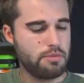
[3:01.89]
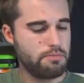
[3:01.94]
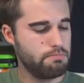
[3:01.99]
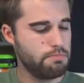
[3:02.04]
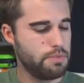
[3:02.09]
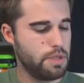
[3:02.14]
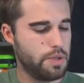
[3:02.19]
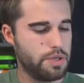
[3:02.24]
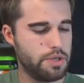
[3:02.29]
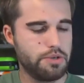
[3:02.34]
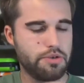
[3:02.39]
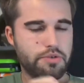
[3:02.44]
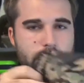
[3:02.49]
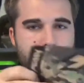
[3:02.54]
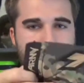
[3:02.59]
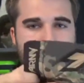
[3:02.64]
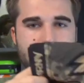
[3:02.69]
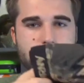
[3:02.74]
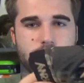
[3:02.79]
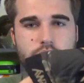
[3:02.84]
muted
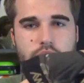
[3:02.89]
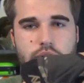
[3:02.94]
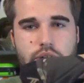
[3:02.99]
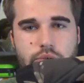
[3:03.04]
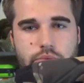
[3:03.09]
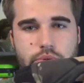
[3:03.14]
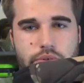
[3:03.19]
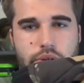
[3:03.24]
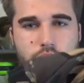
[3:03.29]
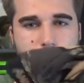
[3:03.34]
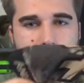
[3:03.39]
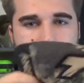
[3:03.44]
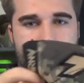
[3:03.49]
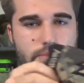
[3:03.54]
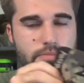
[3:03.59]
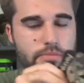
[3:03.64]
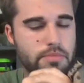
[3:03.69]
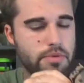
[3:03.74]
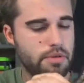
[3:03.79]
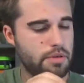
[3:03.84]
greens in here. We've got
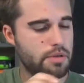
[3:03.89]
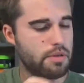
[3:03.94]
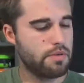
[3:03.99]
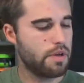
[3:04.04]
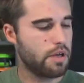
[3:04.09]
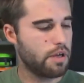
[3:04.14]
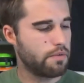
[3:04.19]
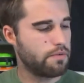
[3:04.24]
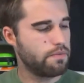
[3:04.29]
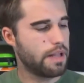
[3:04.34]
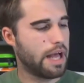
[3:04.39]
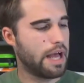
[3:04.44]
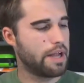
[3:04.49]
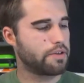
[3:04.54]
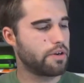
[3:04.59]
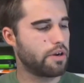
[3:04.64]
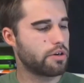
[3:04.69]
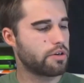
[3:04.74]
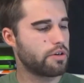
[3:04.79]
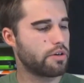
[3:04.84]
some
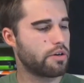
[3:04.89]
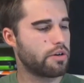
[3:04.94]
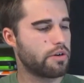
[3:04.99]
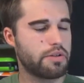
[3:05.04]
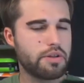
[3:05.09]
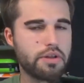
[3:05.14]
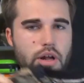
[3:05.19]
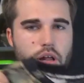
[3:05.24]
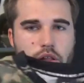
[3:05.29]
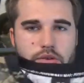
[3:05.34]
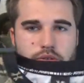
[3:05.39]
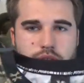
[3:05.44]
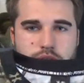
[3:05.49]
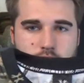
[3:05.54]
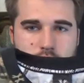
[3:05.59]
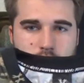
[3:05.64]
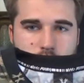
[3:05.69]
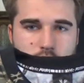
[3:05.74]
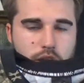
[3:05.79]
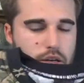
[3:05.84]
flat dark earth colored
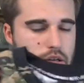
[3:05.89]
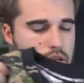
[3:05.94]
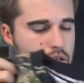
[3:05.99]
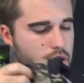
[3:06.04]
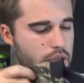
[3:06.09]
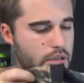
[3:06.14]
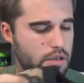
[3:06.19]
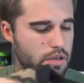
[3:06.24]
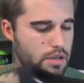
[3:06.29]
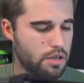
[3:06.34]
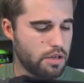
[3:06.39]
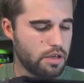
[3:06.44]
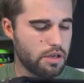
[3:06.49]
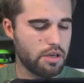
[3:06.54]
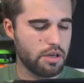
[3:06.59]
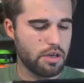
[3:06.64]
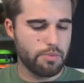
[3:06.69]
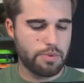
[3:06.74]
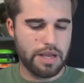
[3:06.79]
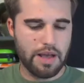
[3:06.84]
tan.
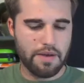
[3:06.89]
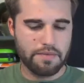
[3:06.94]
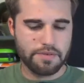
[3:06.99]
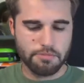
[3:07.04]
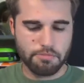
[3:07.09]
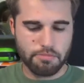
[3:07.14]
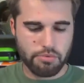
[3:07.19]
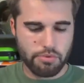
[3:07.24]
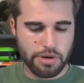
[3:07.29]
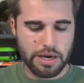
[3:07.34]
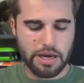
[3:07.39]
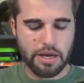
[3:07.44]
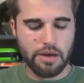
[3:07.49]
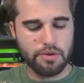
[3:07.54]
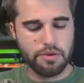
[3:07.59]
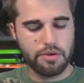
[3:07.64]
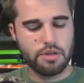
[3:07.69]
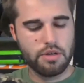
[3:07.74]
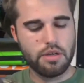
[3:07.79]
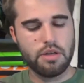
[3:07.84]
We have some
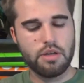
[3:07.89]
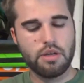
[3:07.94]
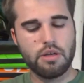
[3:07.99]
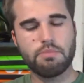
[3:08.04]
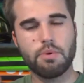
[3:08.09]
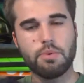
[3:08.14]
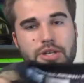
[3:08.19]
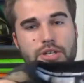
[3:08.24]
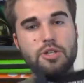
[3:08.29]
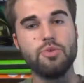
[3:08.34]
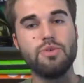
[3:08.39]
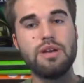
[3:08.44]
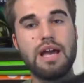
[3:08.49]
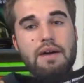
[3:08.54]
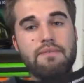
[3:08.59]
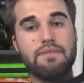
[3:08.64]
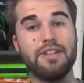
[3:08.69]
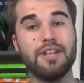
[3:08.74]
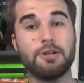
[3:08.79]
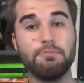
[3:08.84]
brown, but we do
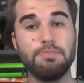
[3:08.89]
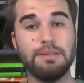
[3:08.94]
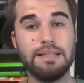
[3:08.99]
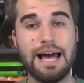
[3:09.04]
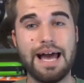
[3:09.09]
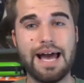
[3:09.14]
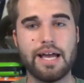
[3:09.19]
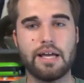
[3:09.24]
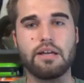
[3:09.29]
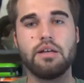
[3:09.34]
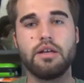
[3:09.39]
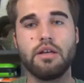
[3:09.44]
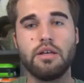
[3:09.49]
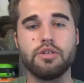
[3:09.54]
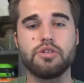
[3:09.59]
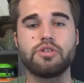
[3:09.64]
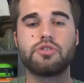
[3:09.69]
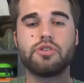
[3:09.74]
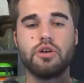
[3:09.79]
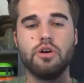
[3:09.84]
have a lot of black.
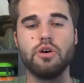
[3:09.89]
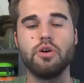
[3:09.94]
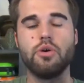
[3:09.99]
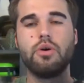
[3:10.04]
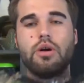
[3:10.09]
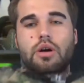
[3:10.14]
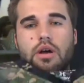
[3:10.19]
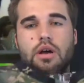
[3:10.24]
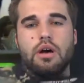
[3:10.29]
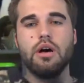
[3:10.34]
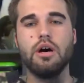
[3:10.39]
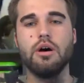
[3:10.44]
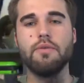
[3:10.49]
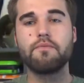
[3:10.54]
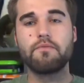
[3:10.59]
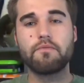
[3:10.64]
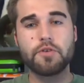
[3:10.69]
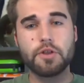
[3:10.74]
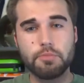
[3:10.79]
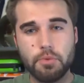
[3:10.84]
So
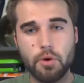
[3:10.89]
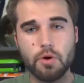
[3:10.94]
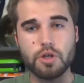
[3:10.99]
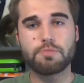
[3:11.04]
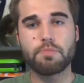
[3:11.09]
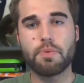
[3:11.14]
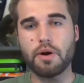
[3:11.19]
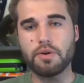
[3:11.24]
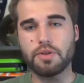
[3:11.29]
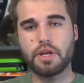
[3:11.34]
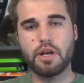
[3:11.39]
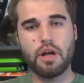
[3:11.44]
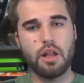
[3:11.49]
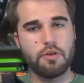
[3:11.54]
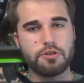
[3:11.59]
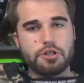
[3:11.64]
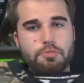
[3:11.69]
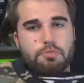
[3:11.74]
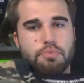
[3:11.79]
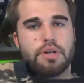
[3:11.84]
for the most part, the
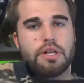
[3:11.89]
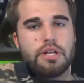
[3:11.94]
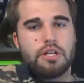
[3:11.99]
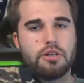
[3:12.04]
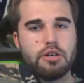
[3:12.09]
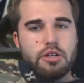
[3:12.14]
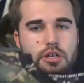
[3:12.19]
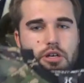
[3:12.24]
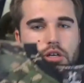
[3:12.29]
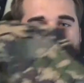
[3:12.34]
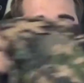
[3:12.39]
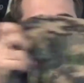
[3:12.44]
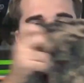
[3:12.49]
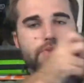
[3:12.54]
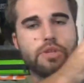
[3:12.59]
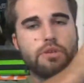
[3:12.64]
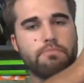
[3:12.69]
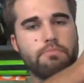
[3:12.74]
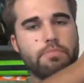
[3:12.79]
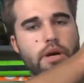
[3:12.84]
colors are pretty good,
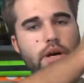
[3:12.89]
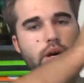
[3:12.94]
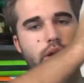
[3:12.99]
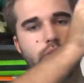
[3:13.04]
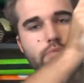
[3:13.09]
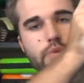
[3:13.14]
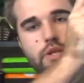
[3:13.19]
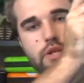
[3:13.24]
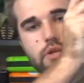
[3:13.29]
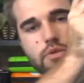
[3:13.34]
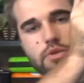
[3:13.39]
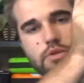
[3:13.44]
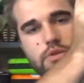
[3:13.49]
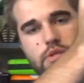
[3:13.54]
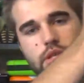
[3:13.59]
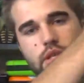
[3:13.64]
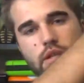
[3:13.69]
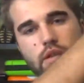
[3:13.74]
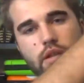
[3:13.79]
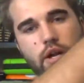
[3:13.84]
but we do
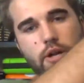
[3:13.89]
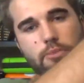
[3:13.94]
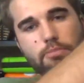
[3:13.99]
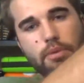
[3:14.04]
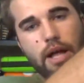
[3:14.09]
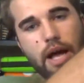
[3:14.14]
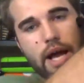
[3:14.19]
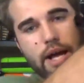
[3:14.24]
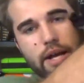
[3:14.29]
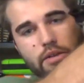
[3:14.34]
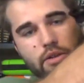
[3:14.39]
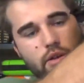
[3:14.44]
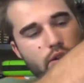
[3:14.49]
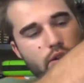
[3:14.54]
see a lot of black in the